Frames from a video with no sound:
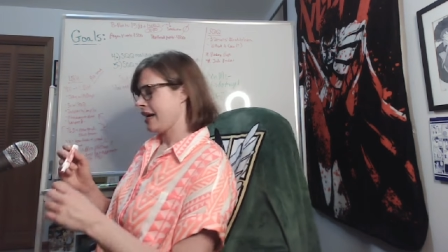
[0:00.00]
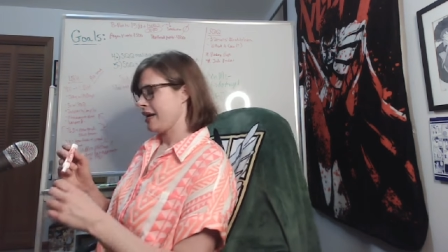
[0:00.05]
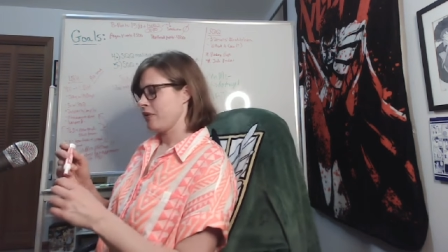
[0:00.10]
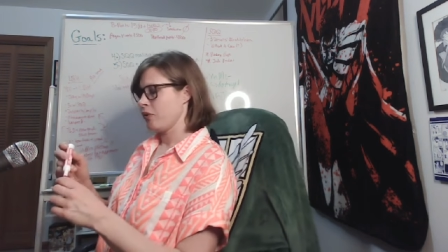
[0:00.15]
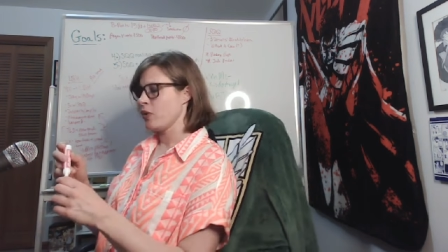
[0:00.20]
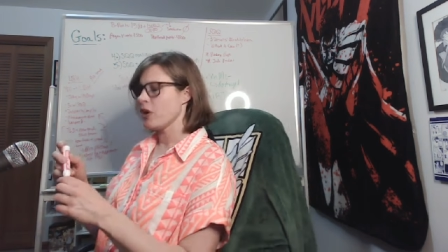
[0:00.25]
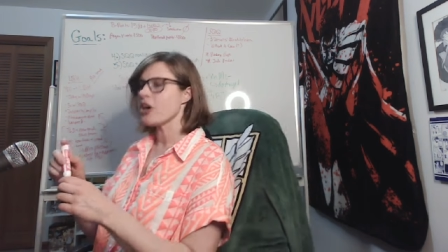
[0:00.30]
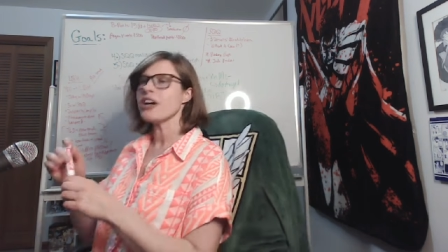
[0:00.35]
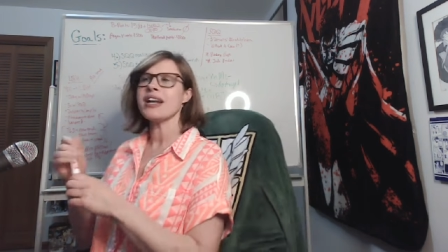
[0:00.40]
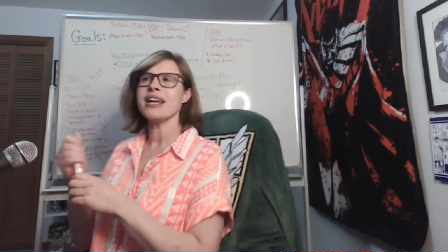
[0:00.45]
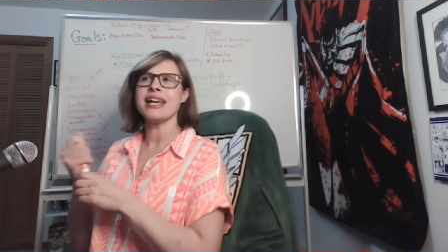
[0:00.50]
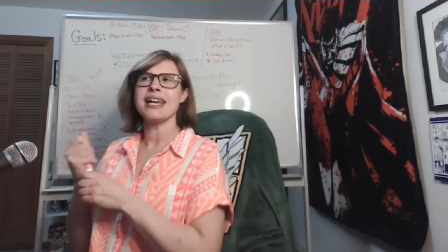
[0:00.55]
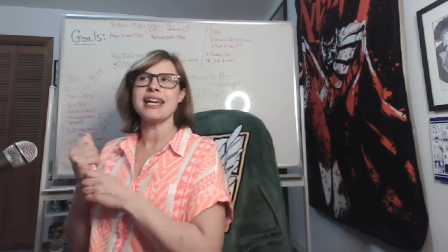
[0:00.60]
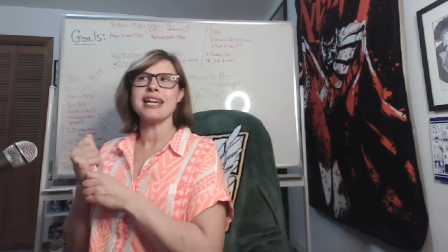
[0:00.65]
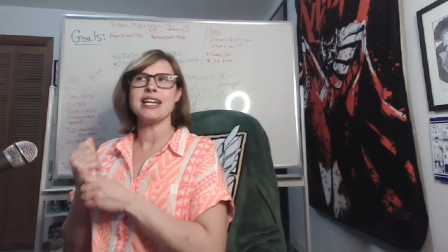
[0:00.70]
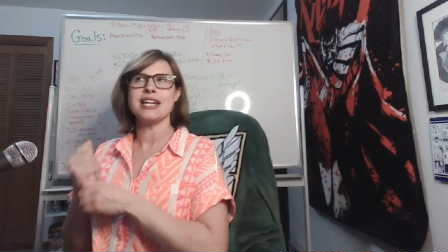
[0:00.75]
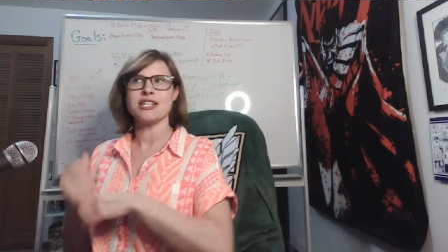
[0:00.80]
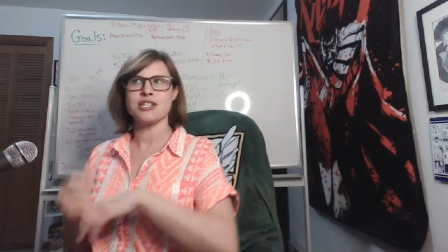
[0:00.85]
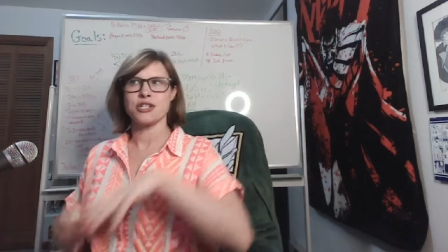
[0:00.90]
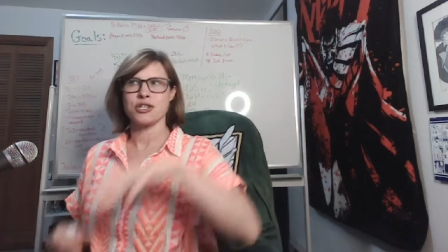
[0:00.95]
We're gonna get
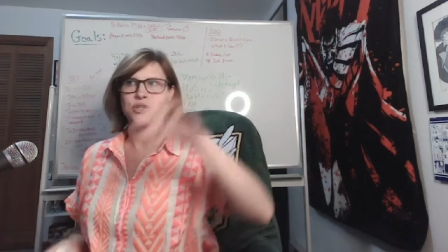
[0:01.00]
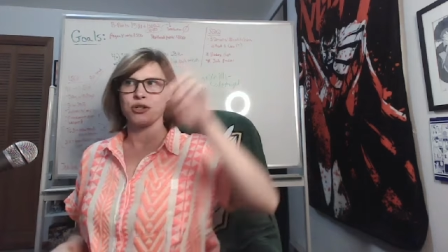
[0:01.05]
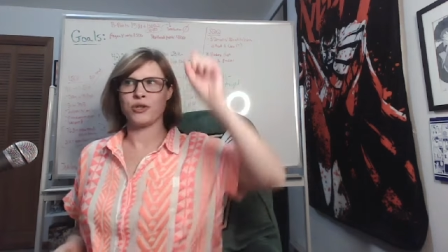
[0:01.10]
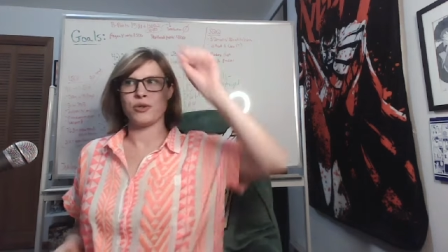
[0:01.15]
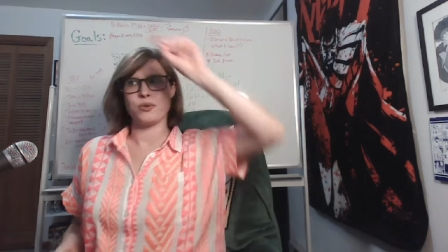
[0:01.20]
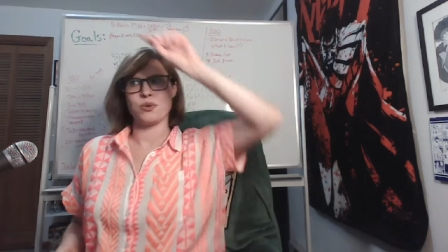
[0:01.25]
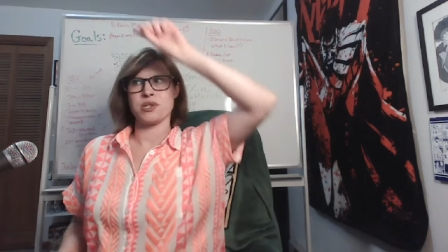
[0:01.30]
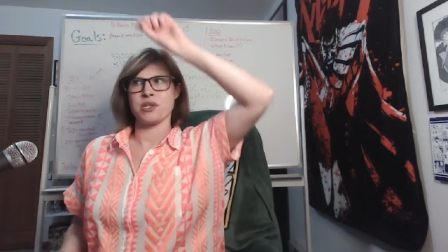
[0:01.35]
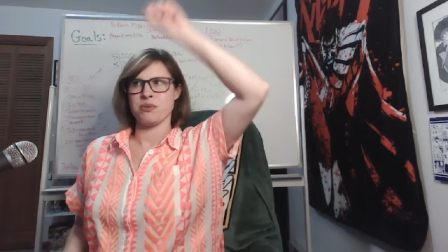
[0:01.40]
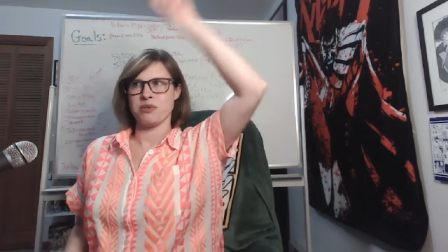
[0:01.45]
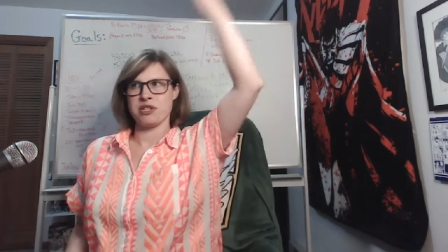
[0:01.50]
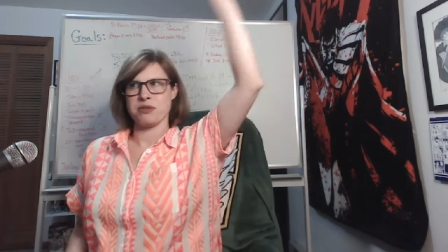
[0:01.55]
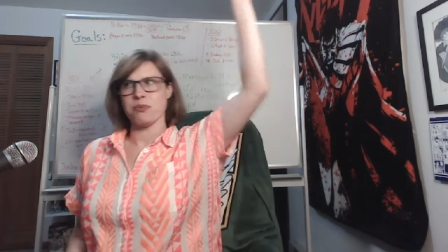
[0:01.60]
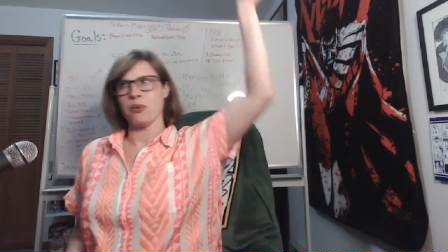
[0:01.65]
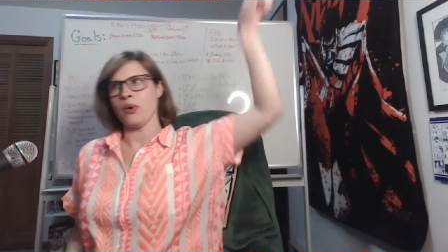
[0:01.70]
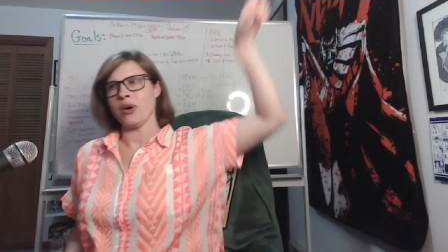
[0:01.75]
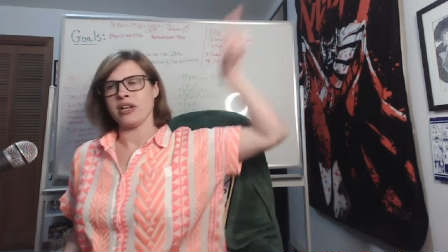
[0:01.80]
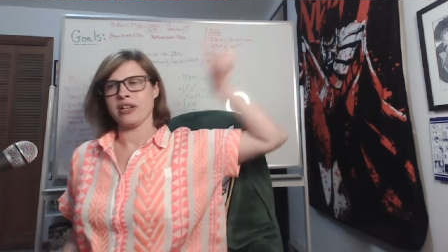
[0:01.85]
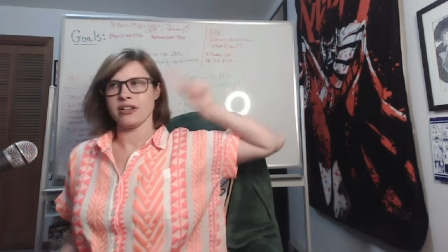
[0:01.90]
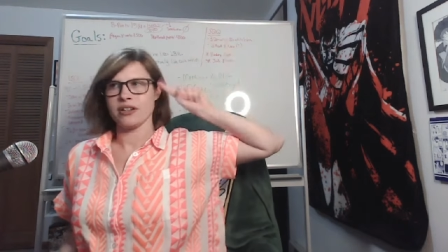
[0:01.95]
into some
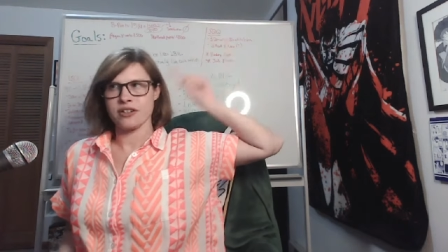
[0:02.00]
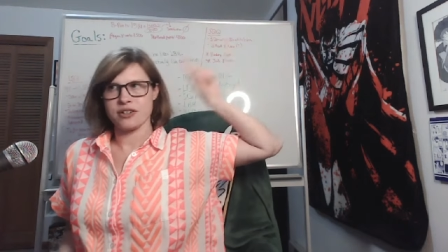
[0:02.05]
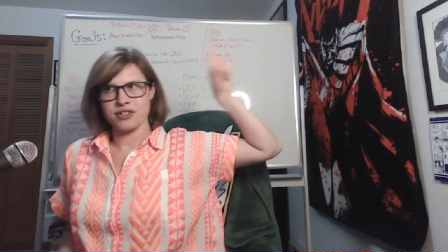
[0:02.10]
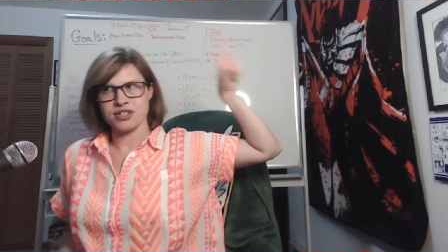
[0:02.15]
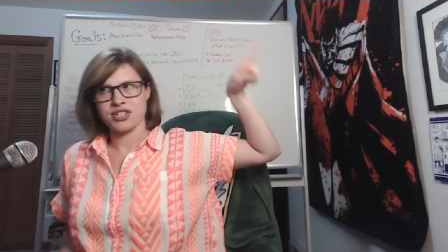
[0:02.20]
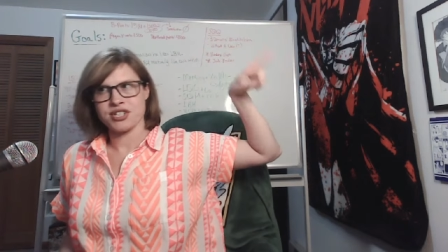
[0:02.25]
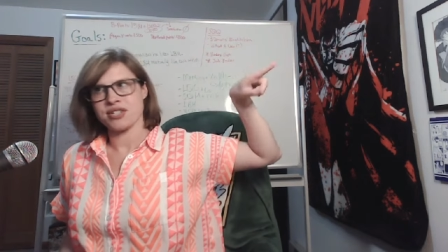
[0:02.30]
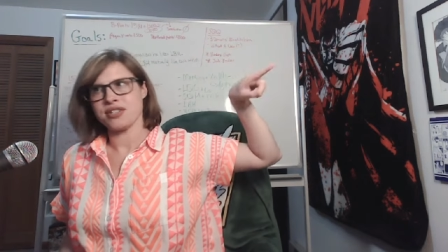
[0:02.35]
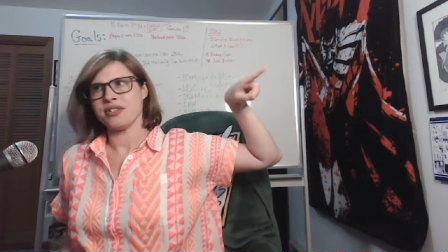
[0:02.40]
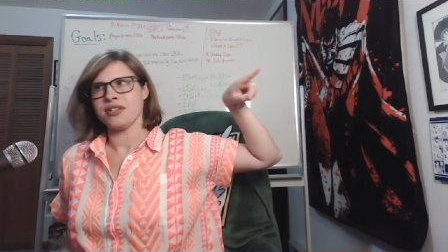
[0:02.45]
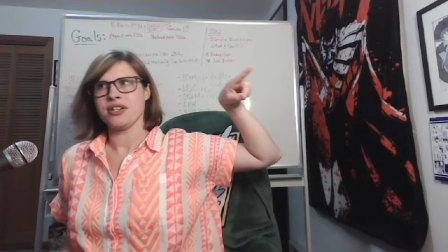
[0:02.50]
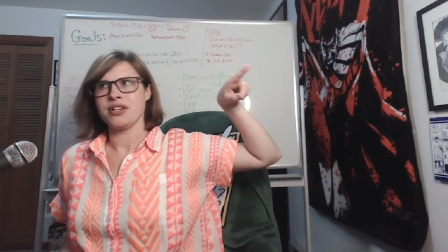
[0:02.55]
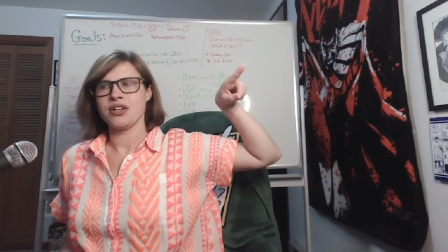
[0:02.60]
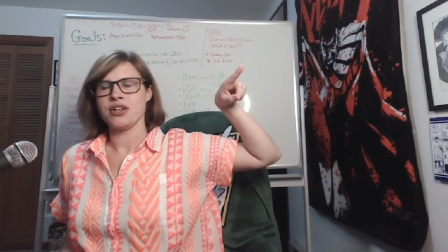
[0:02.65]
spoilers